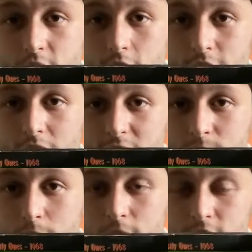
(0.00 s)
of cast
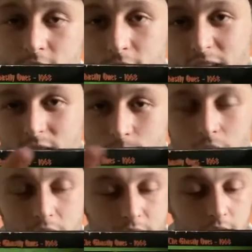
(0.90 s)
members directed
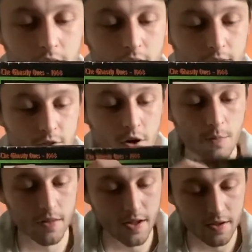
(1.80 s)
by at the
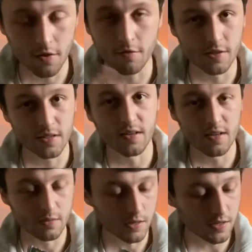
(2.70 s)
top there, obviously
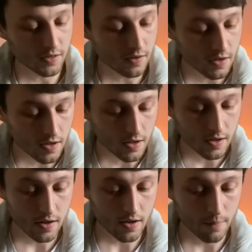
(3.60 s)
Andy Milligan,
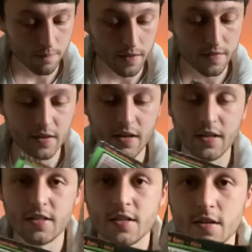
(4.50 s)
and then you
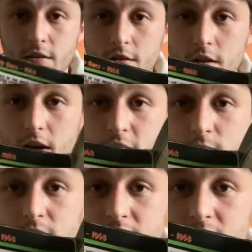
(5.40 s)
get
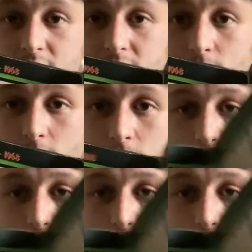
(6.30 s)
some details down at the bottom